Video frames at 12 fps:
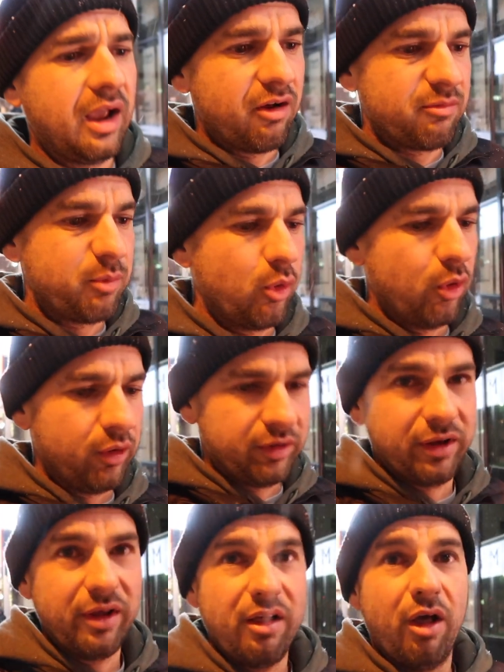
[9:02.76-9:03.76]
and I've put
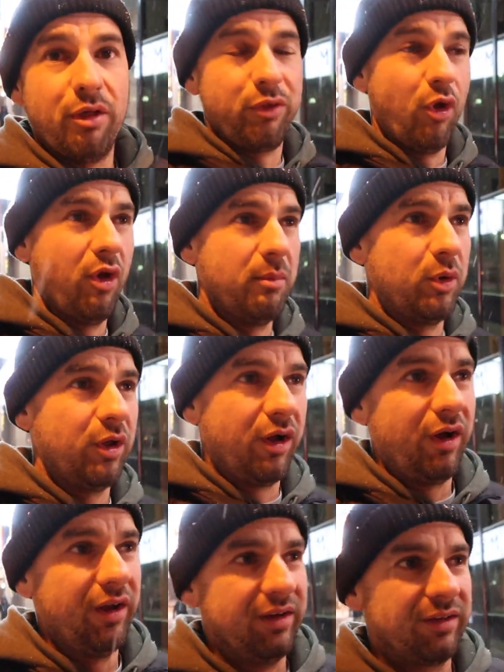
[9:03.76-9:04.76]
a thermal
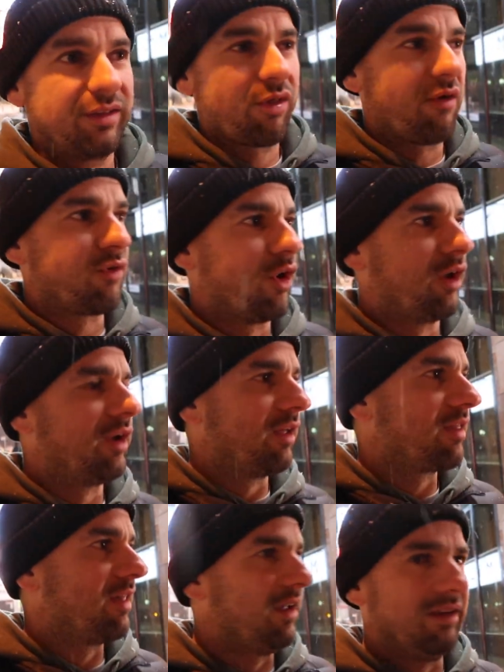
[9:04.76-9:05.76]
on. So I've got a
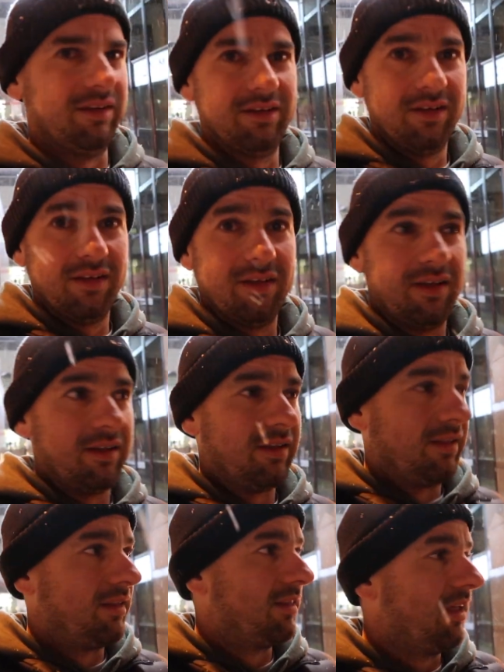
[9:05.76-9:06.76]
singlet,
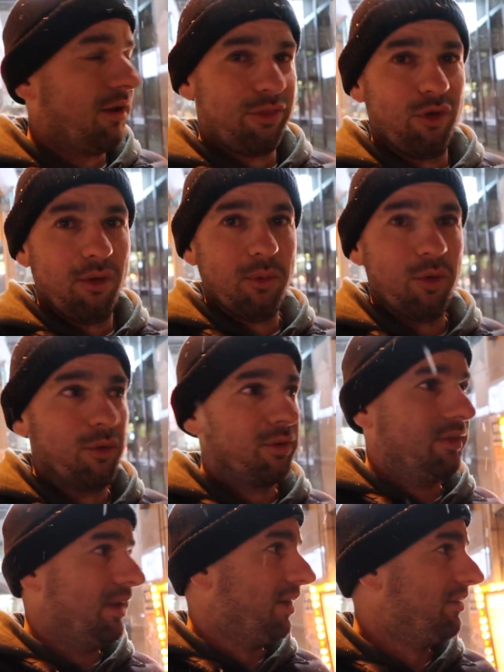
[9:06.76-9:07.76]
then a thermal,
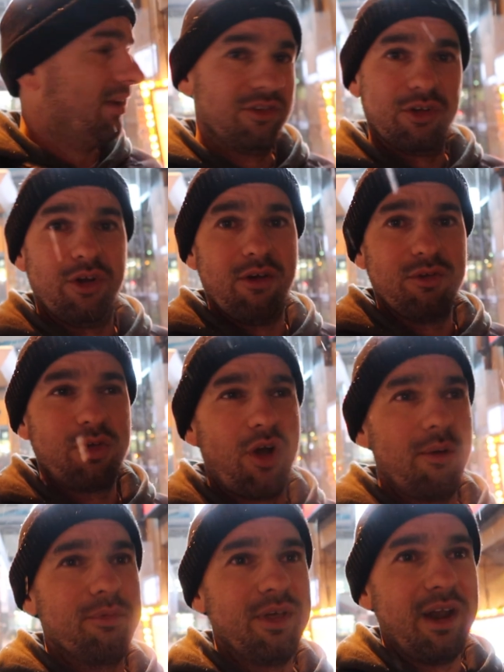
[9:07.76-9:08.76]
then a t-shirt over
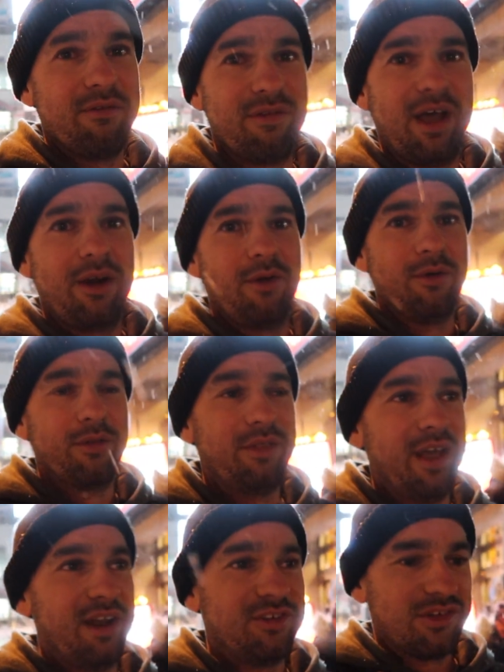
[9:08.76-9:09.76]
top, then a flannel,
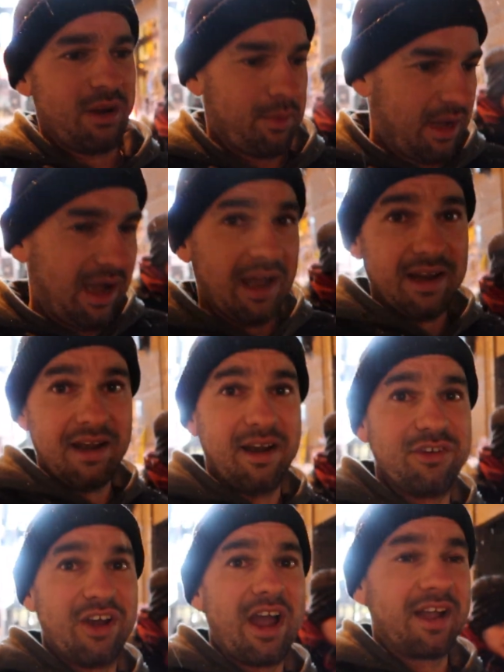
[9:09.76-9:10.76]
then a jumper, and then a
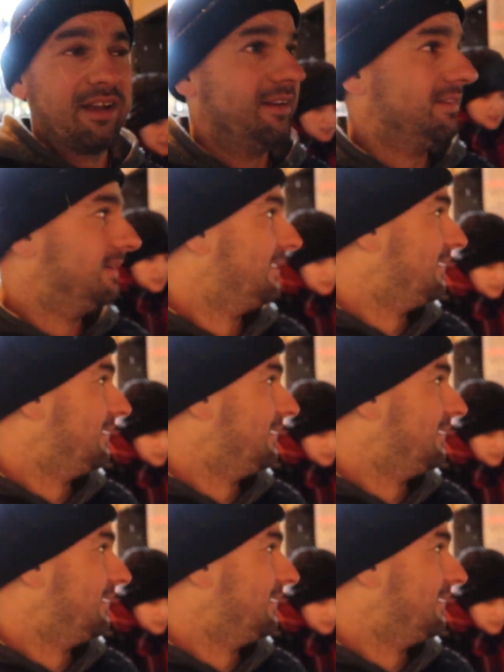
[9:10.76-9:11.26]
jacket.